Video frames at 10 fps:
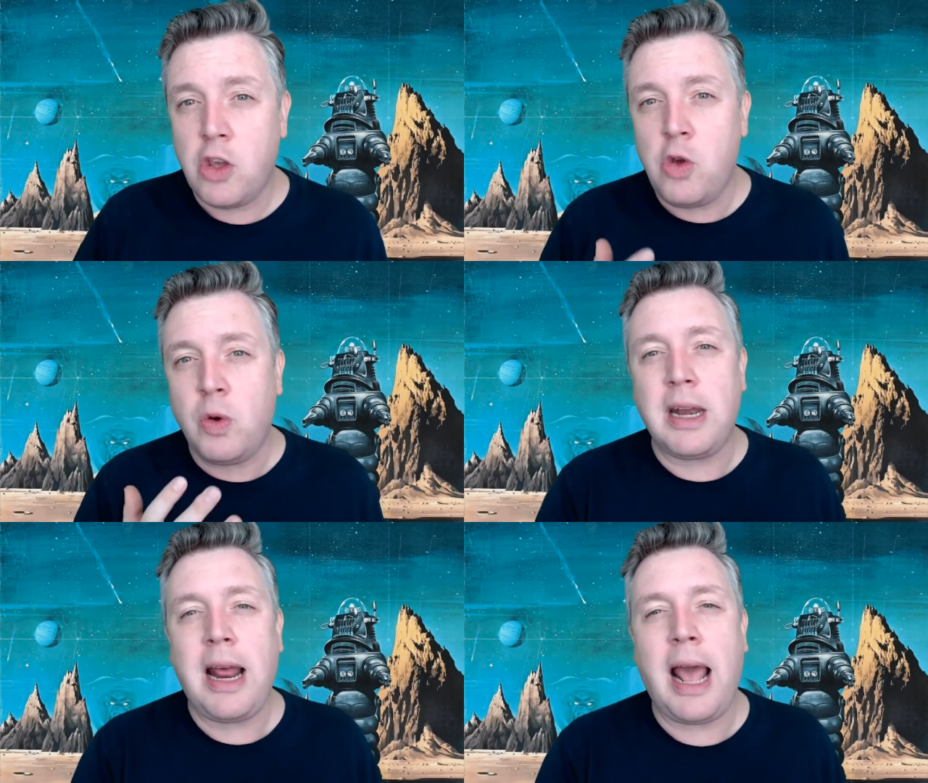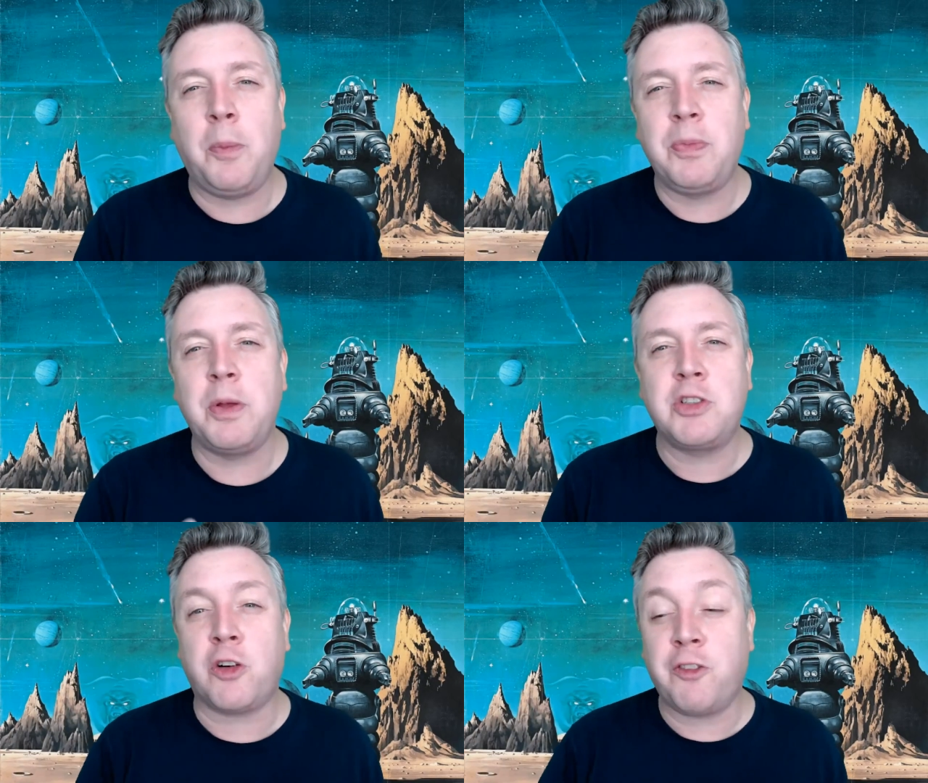you can help them
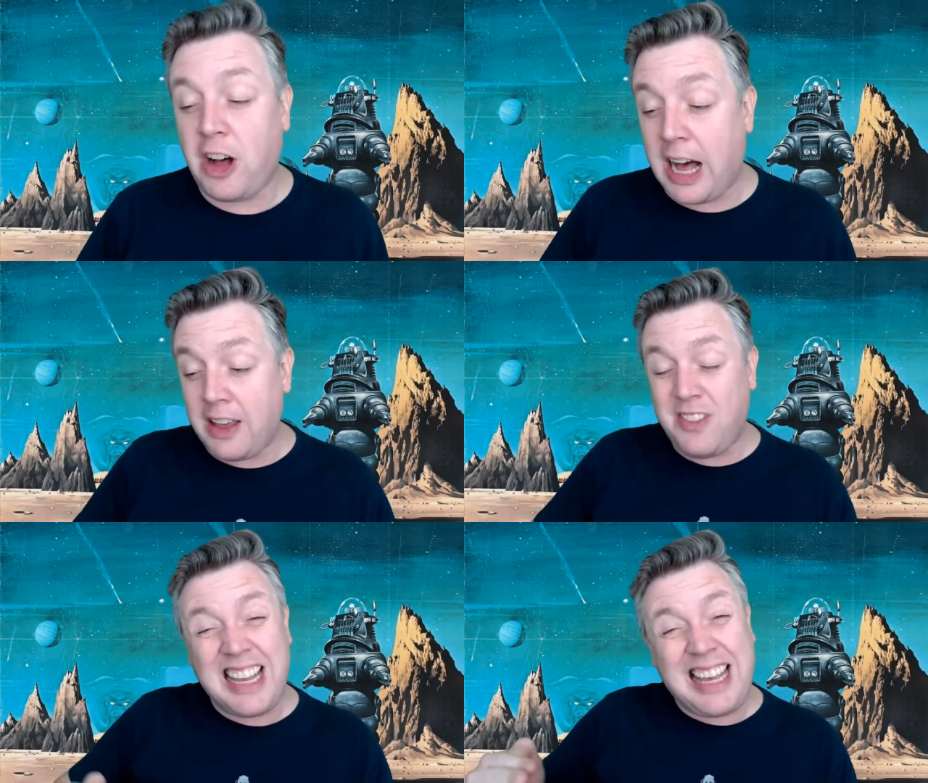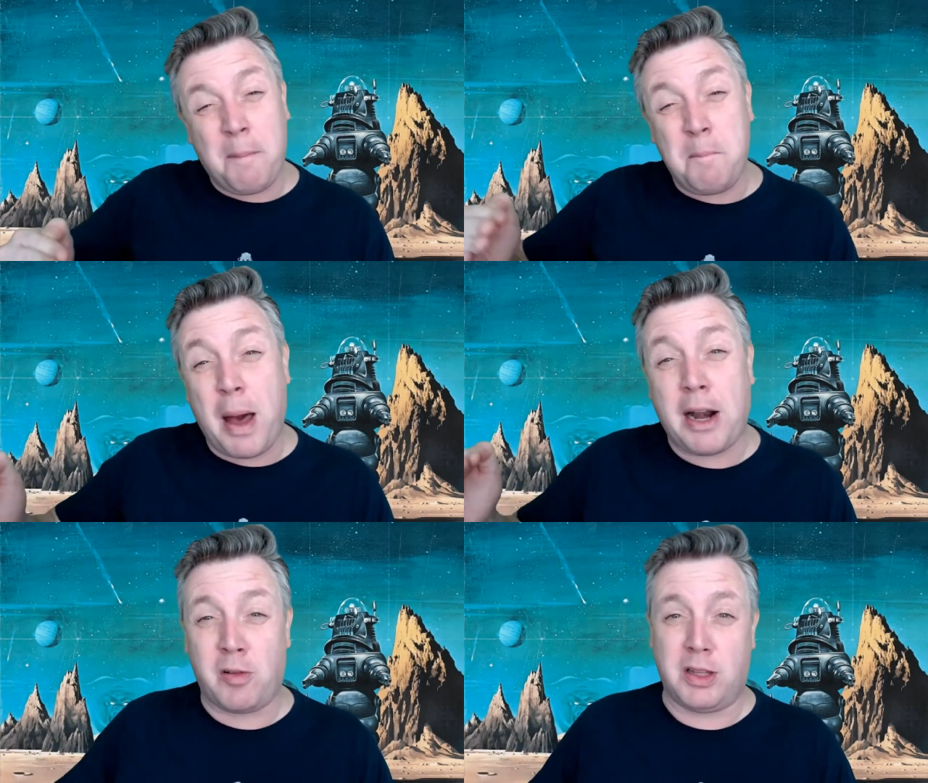survive and get
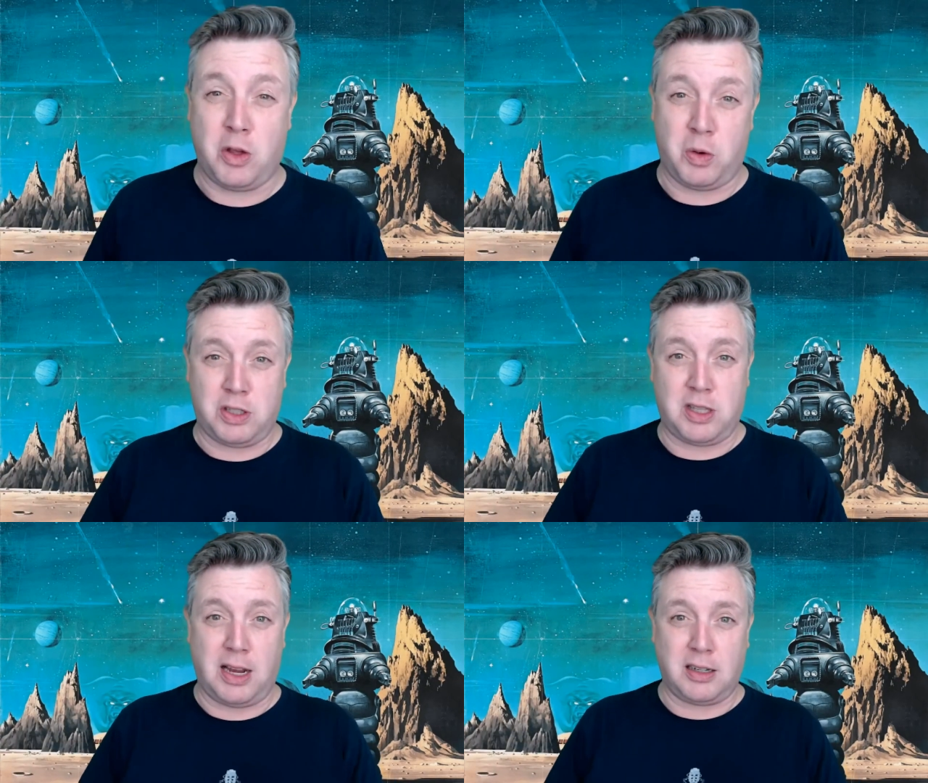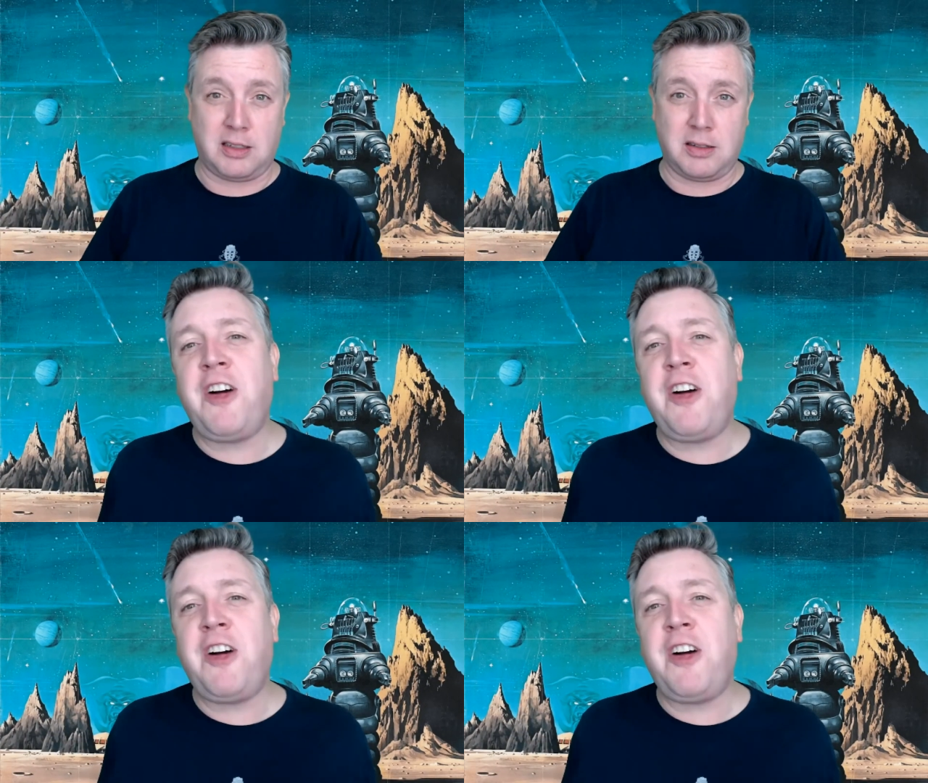better at those things.